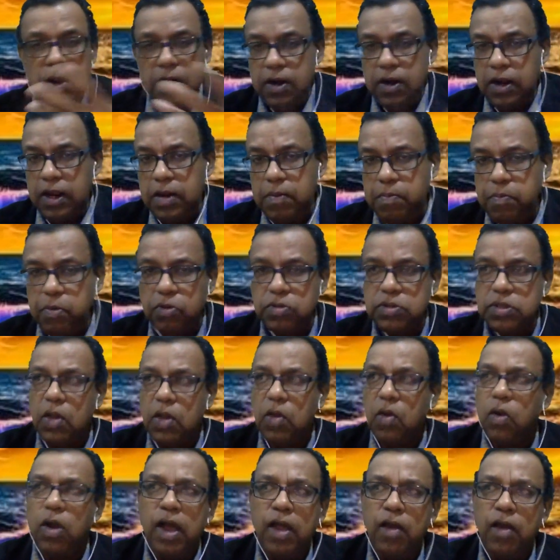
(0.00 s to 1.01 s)
read books.
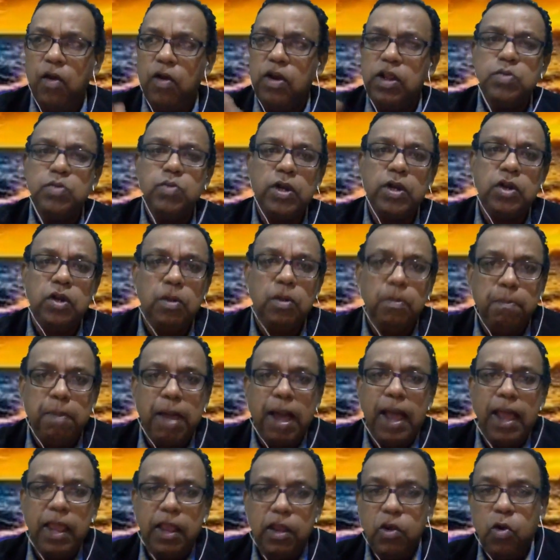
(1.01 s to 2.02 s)
Or oh, I always wanted to
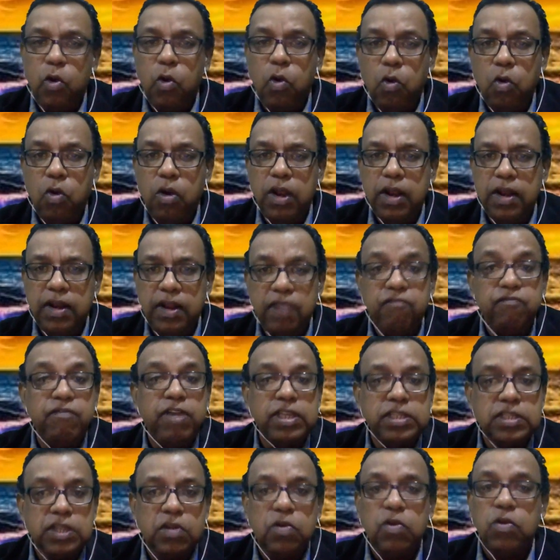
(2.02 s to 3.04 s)
buy gold and
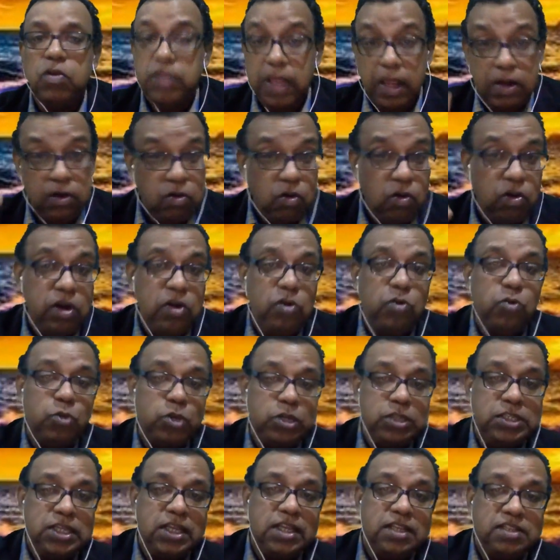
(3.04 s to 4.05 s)
invest in gold. Then go and do
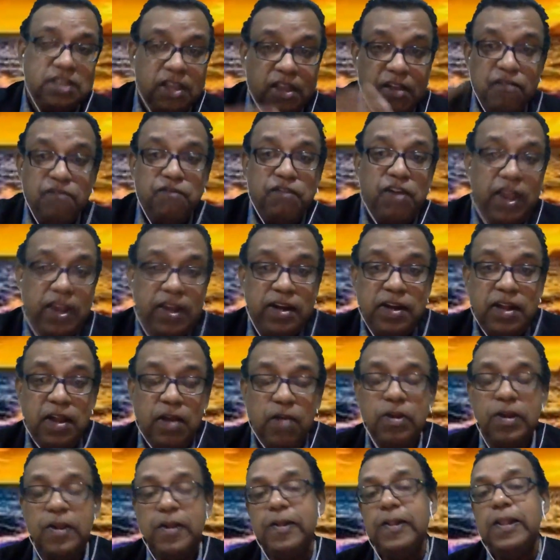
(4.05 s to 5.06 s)
research. Find
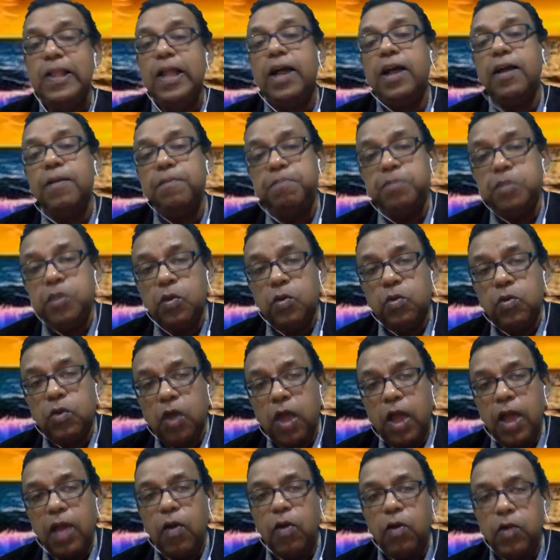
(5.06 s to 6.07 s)
out. Uh, you
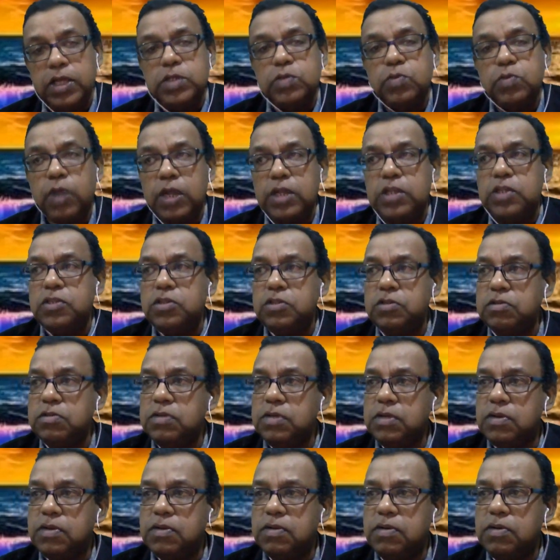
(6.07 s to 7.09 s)
know, I always wanted to,
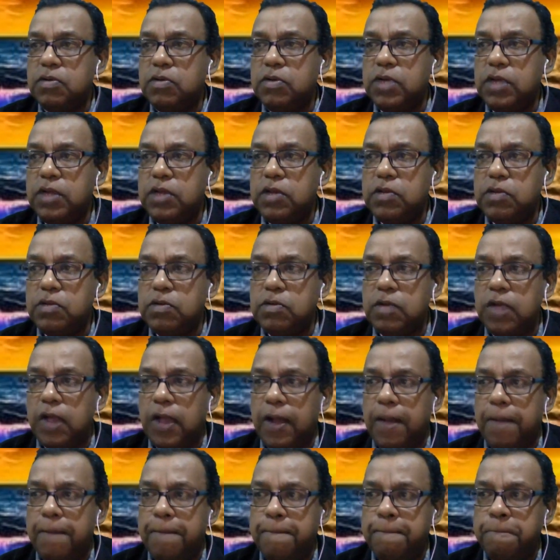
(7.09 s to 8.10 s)
you know, look into
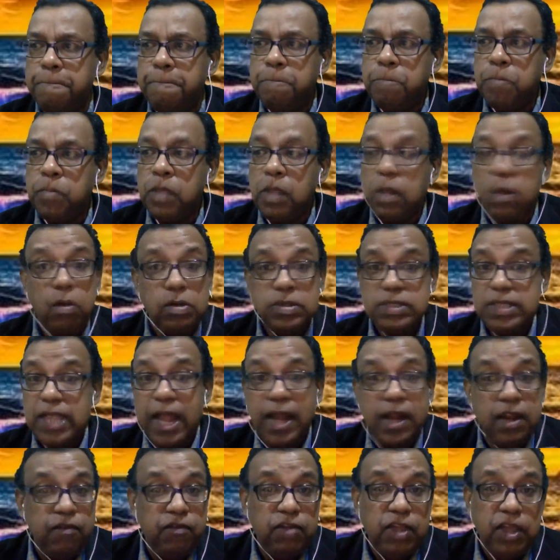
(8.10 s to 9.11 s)
um, or
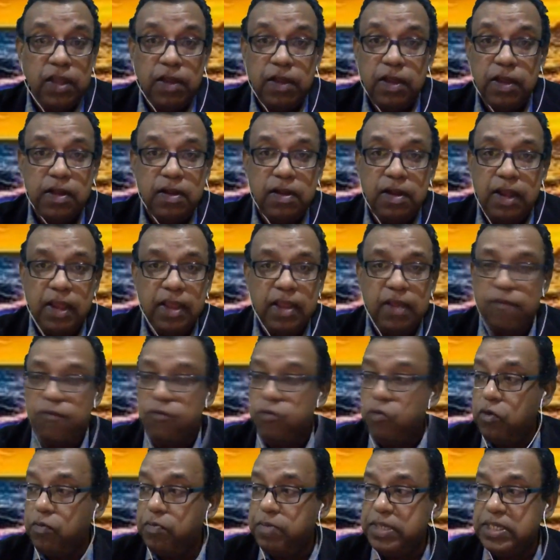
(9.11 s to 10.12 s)
starting uh, like a
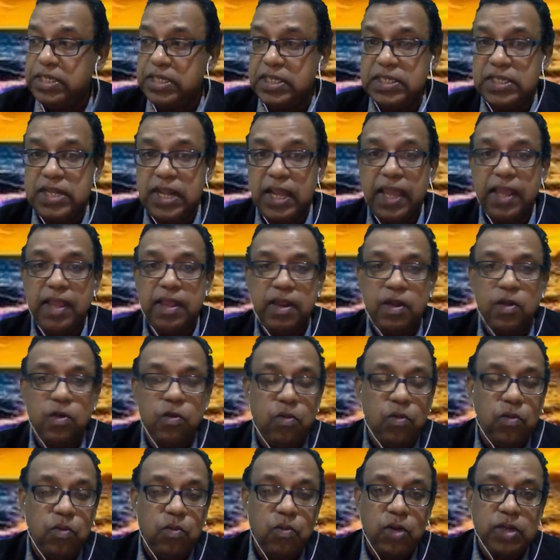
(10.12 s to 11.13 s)
food business like you
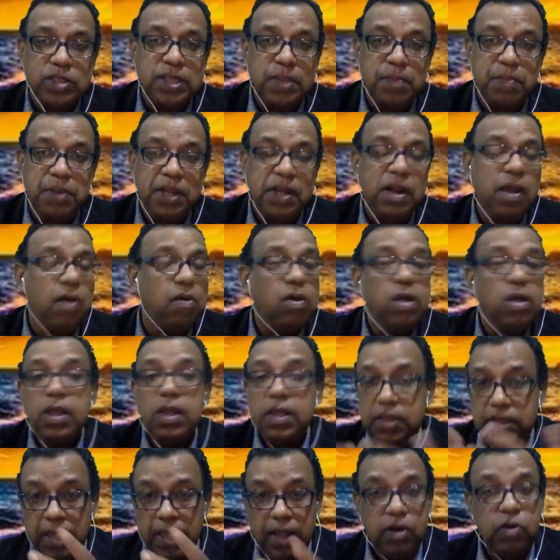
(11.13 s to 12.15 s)
know what's happening now
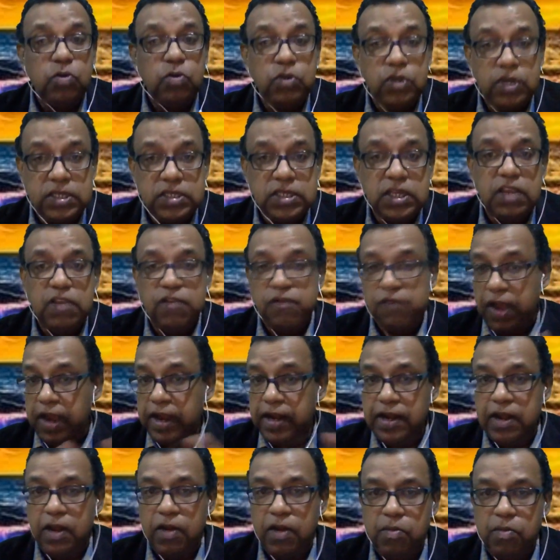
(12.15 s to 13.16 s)
then do research
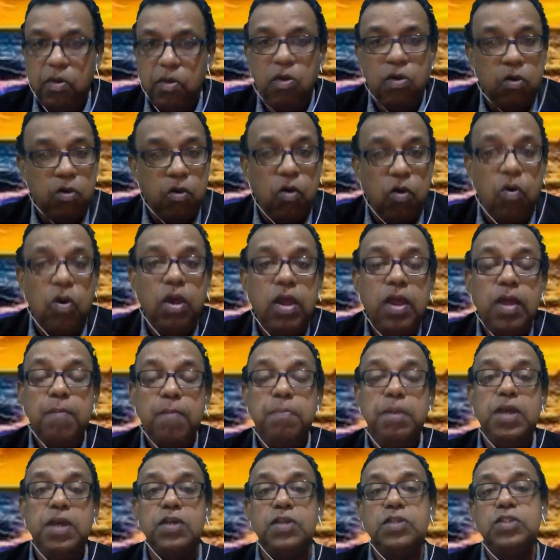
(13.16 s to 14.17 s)
find out more go
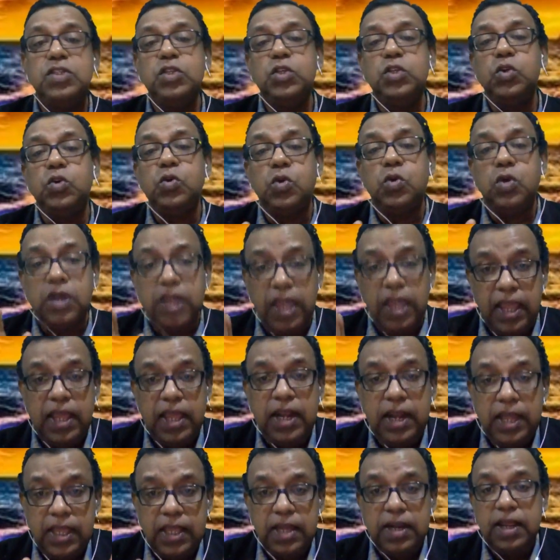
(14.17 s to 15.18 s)
because you
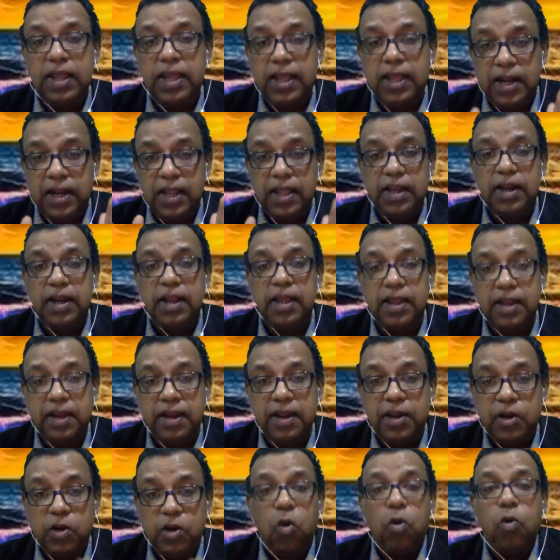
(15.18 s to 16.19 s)
really really
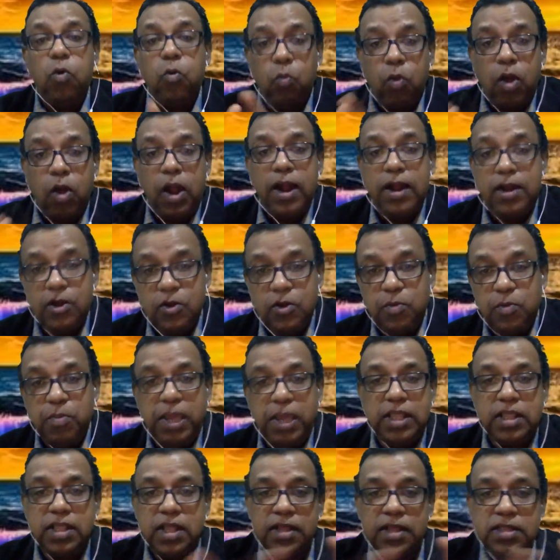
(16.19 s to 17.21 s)
really don't want to
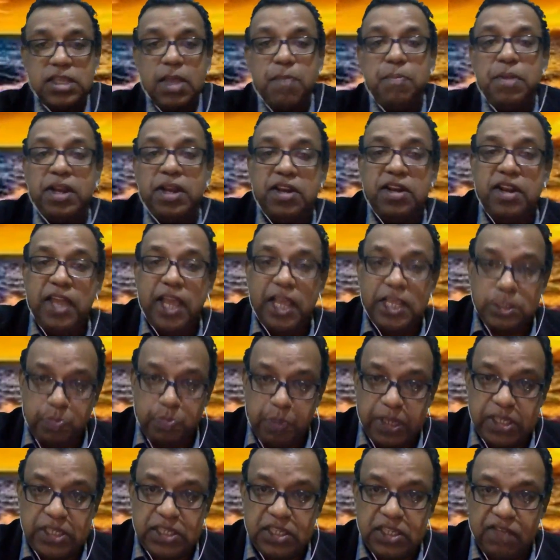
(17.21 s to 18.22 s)
make the cemetery
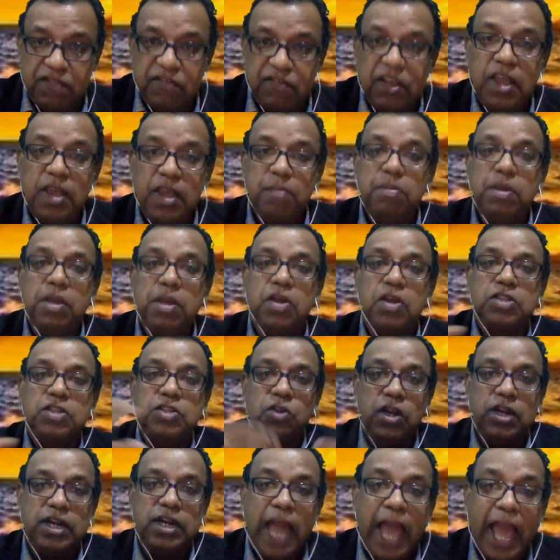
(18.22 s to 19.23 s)
expensive
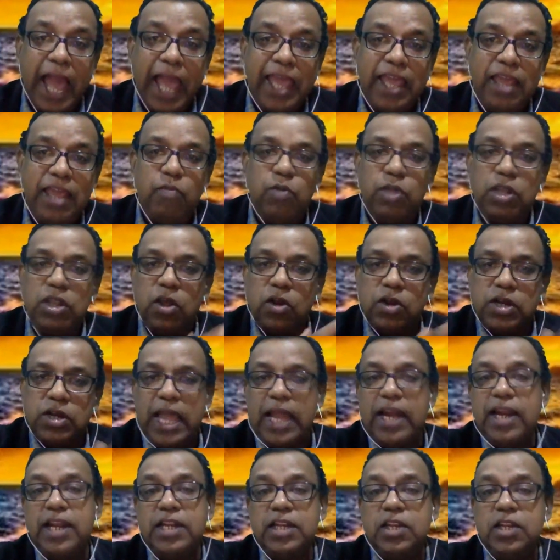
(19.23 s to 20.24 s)
because you're dying with your
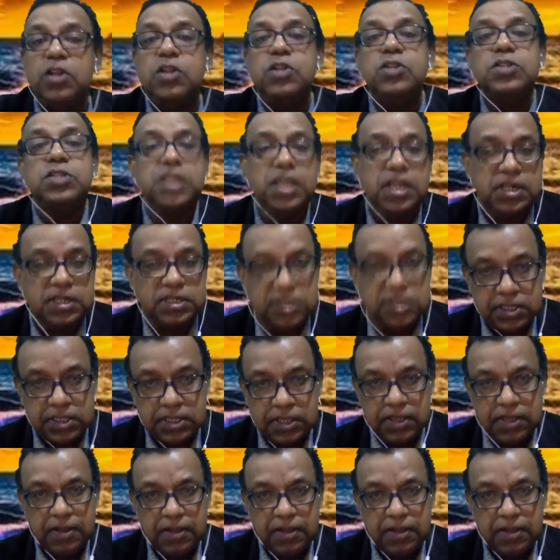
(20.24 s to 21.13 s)
talent and your skills